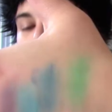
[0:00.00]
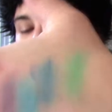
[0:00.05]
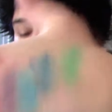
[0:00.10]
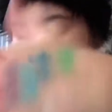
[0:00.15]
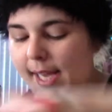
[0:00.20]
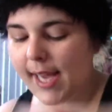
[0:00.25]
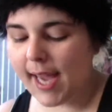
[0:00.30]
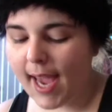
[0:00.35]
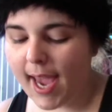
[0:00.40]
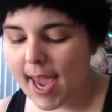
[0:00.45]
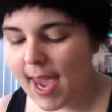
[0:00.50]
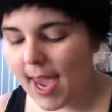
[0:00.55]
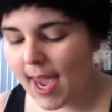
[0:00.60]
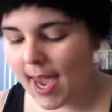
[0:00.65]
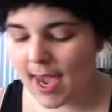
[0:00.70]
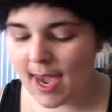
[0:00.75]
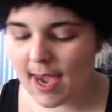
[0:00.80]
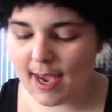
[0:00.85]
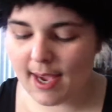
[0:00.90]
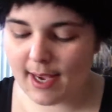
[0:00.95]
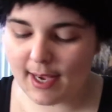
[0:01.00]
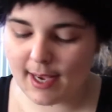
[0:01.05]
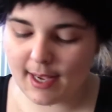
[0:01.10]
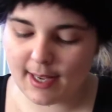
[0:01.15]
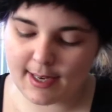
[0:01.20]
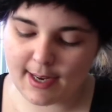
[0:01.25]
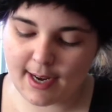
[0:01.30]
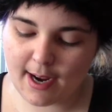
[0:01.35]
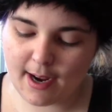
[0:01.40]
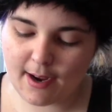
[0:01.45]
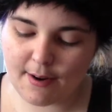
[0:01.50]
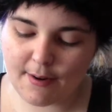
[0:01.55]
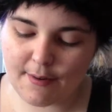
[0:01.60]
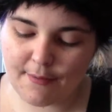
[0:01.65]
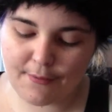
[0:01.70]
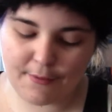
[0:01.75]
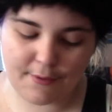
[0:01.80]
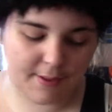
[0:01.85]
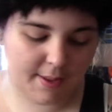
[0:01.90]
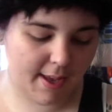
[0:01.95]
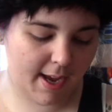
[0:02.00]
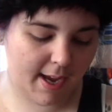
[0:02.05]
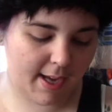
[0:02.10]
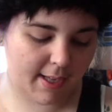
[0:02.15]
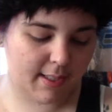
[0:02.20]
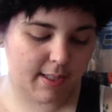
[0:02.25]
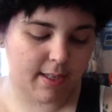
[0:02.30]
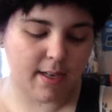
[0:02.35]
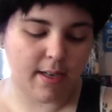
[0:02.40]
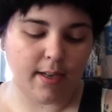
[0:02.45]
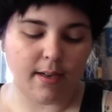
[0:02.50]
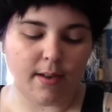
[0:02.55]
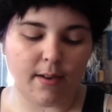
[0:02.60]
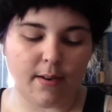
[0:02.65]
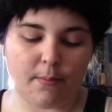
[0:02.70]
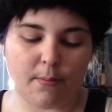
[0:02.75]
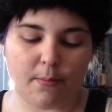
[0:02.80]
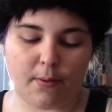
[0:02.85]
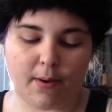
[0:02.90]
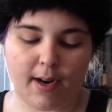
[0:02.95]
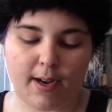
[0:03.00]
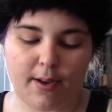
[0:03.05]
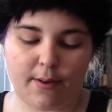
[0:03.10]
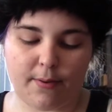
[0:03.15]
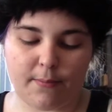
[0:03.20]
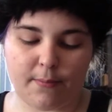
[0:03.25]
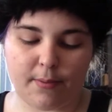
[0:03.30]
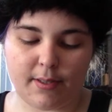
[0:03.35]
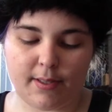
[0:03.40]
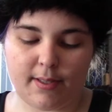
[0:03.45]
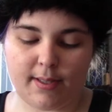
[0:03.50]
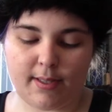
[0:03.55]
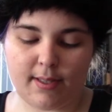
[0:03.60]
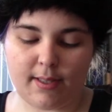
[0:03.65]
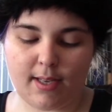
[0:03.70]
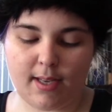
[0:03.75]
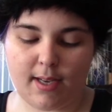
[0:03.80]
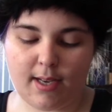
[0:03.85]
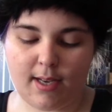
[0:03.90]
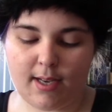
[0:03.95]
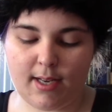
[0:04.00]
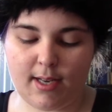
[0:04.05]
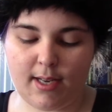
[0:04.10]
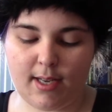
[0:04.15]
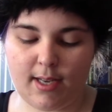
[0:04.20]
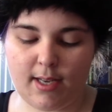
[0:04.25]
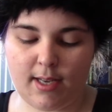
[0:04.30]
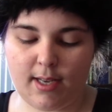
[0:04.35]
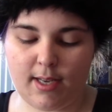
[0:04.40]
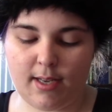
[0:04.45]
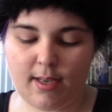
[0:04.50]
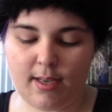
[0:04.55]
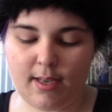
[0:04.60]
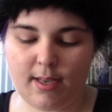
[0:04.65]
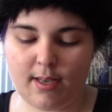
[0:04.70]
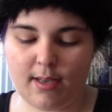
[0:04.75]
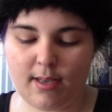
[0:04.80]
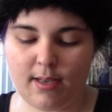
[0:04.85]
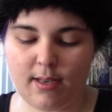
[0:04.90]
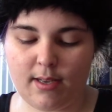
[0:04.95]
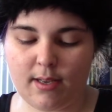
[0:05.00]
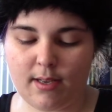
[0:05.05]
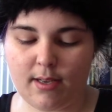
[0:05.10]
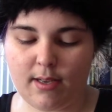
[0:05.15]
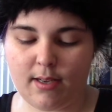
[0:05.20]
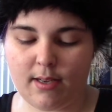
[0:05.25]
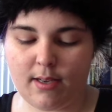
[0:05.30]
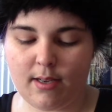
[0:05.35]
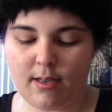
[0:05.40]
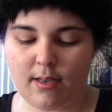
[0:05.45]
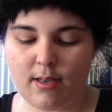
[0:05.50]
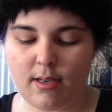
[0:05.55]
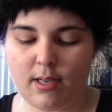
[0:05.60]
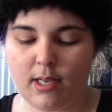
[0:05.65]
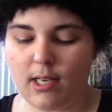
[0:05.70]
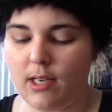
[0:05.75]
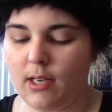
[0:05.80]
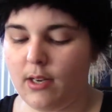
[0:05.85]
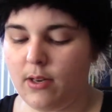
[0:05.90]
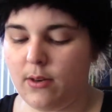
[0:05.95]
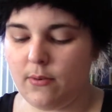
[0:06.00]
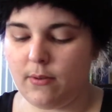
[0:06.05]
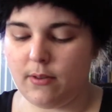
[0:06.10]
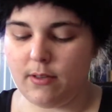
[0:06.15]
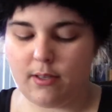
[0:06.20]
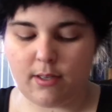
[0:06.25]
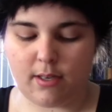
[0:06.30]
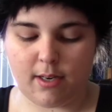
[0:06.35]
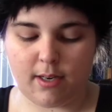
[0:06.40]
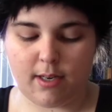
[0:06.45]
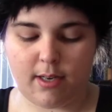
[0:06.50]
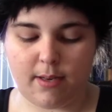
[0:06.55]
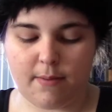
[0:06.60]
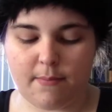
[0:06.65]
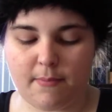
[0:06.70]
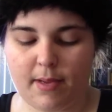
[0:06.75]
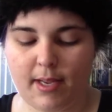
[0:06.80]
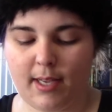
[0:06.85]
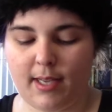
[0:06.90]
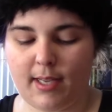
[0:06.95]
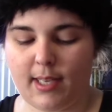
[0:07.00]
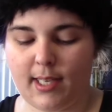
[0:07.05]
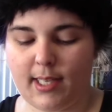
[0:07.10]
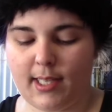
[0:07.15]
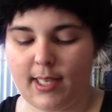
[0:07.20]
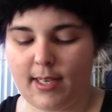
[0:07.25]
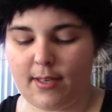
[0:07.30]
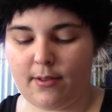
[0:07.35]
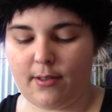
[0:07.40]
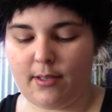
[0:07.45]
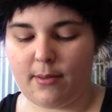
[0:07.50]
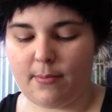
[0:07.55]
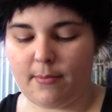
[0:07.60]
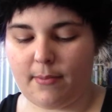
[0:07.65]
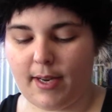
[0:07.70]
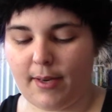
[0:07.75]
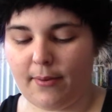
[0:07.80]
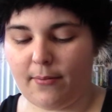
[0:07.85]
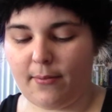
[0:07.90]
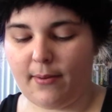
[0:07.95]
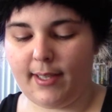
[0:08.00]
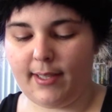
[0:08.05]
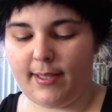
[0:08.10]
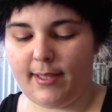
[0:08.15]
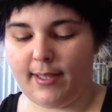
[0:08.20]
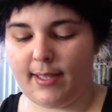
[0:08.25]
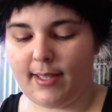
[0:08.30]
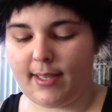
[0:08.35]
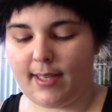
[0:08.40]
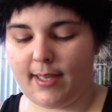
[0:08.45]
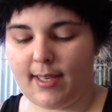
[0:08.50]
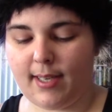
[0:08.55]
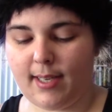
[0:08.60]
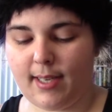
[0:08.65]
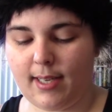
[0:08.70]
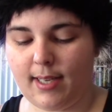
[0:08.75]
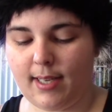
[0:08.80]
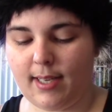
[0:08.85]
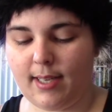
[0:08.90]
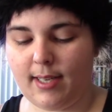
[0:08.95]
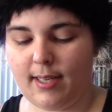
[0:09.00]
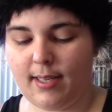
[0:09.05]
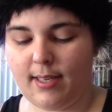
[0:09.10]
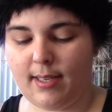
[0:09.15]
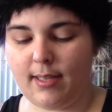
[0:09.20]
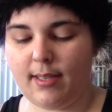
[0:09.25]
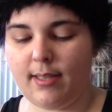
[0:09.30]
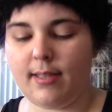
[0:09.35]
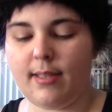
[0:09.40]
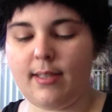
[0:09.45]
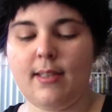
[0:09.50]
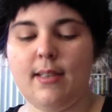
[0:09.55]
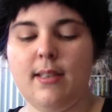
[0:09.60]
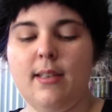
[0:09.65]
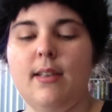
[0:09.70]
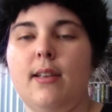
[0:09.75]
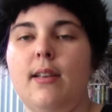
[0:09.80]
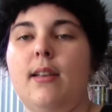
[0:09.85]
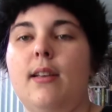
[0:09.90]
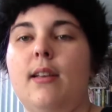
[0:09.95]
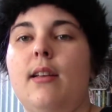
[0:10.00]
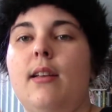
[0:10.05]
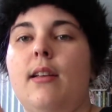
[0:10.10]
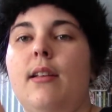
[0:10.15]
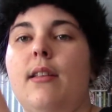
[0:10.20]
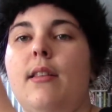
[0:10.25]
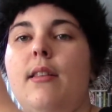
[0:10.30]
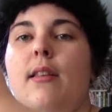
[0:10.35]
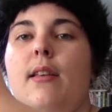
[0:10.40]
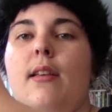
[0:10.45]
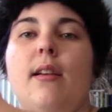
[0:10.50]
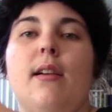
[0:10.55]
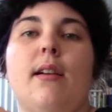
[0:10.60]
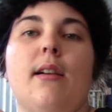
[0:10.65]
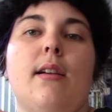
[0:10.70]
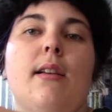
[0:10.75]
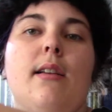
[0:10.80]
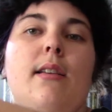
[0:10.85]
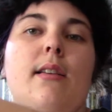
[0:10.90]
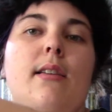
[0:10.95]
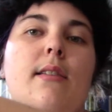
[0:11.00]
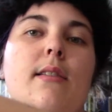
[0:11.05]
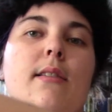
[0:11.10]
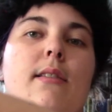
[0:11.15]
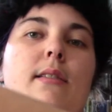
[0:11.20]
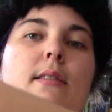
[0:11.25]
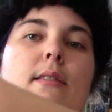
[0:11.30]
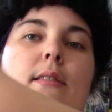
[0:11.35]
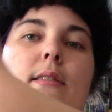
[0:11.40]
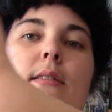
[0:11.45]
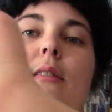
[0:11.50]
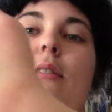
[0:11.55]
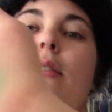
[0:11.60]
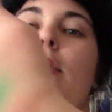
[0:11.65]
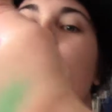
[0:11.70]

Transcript: Yay! And now for that brown Biscotti. Starting to make it down to my wrist, guys. There's